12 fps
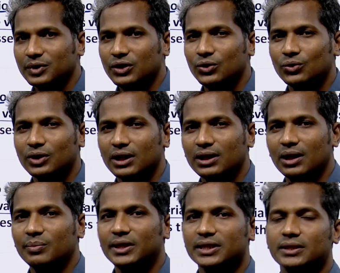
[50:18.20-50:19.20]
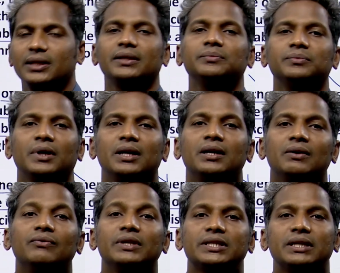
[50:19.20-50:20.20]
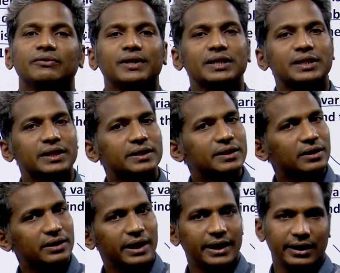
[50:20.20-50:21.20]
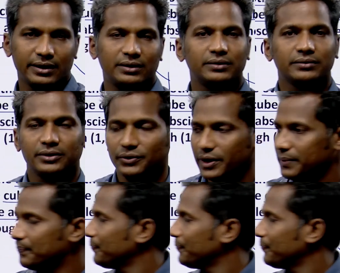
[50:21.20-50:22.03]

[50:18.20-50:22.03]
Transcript: Newton-Leibniz theorem, which differentiates the integral. Okay.